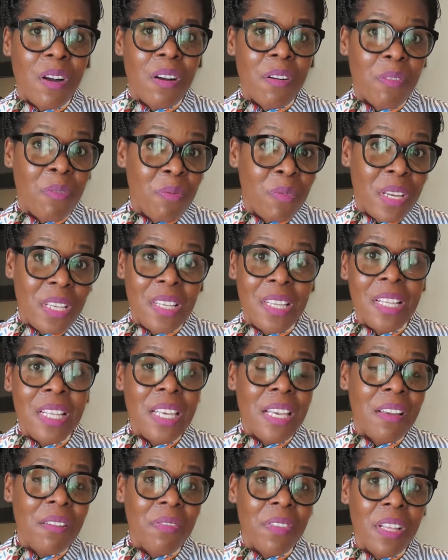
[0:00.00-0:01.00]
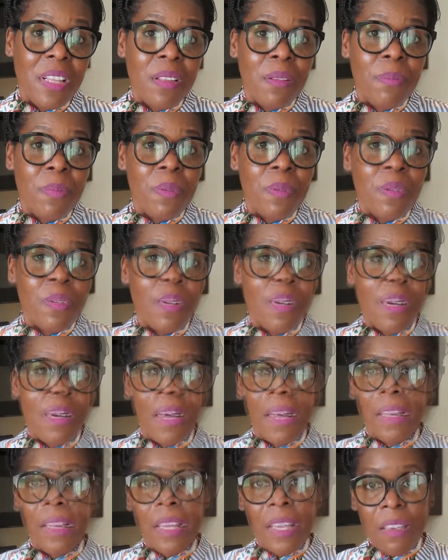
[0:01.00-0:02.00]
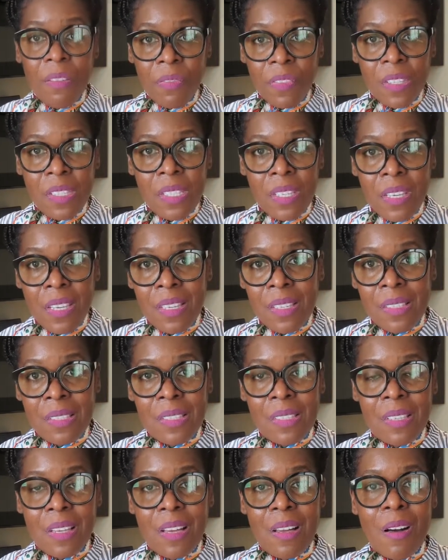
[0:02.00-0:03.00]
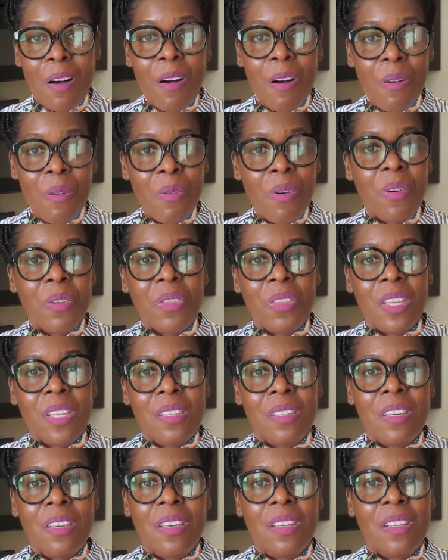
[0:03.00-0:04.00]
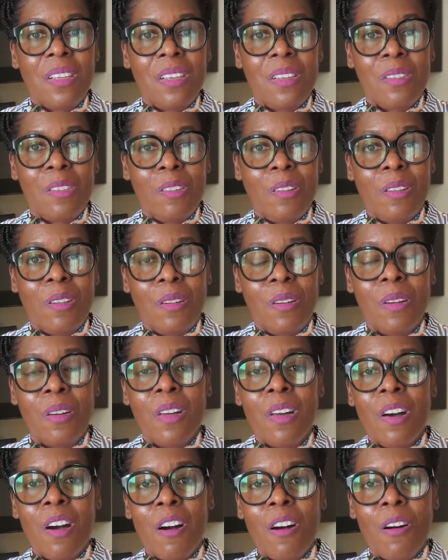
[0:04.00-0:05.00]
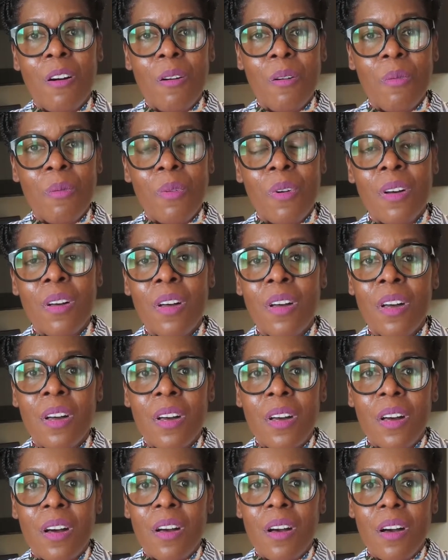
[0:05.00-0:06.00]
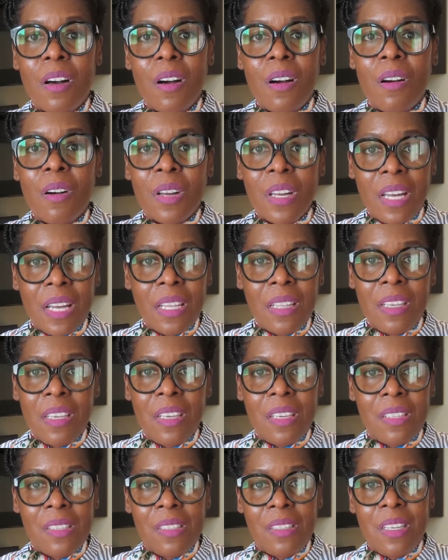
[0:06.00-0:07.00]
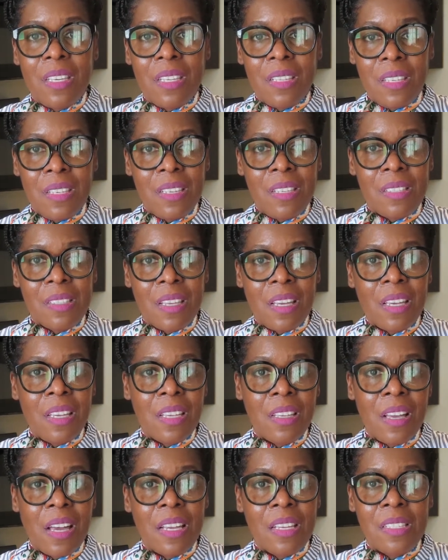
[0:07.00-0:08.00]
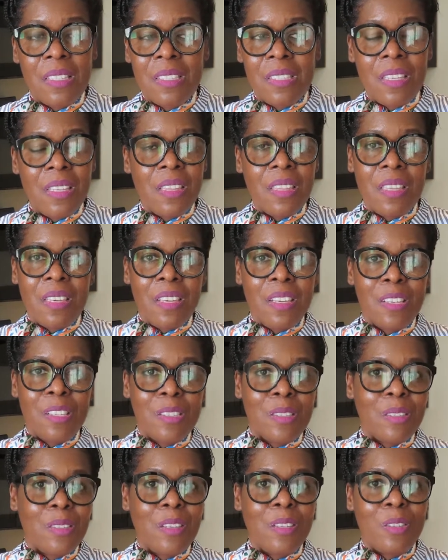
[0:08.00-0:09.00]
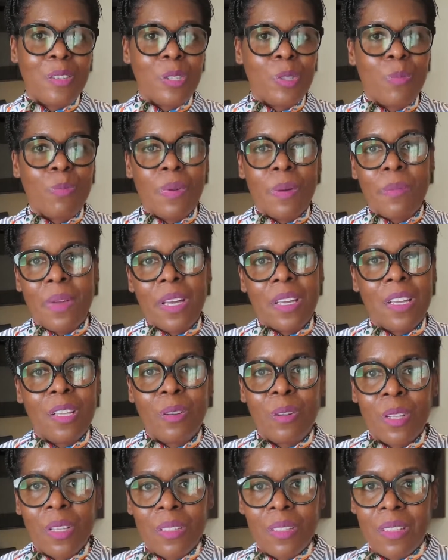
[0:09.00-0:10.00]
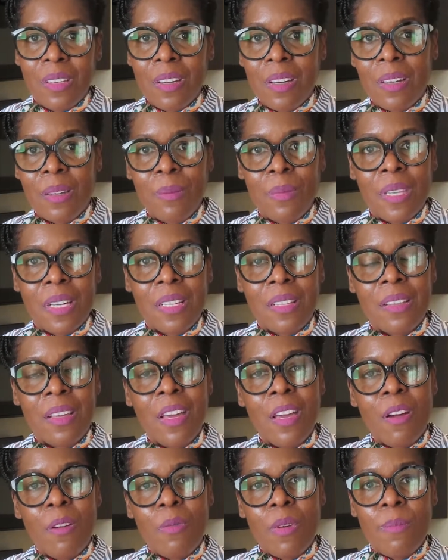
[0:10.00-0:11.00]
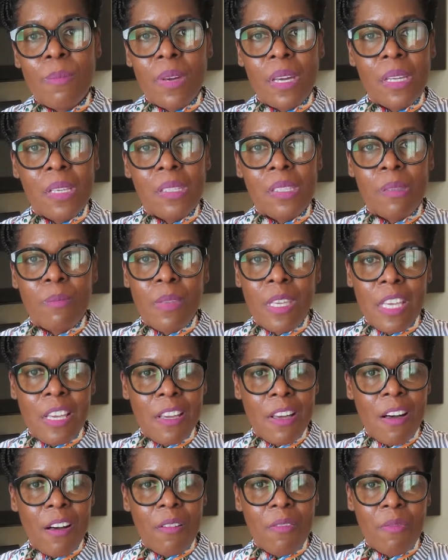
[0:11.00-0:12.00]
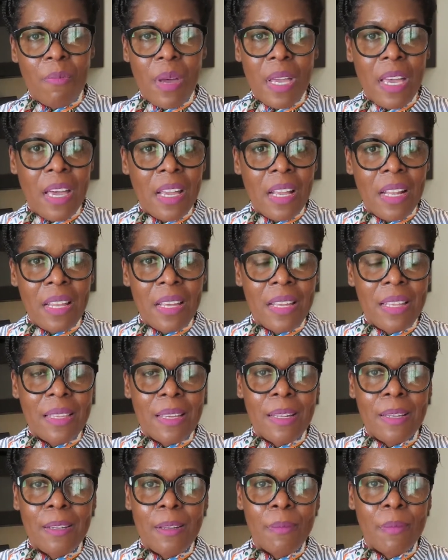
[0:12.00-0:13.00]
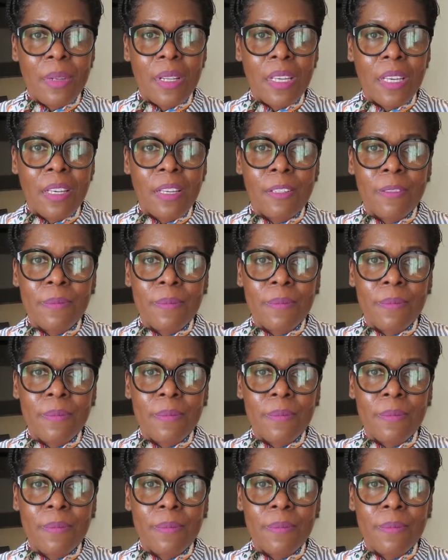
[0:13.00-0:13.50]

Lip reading: readily available, and if it is, how authentic it is, how organic it is. I see things in the supermarket all the time that reminds me of my island, and I'm like,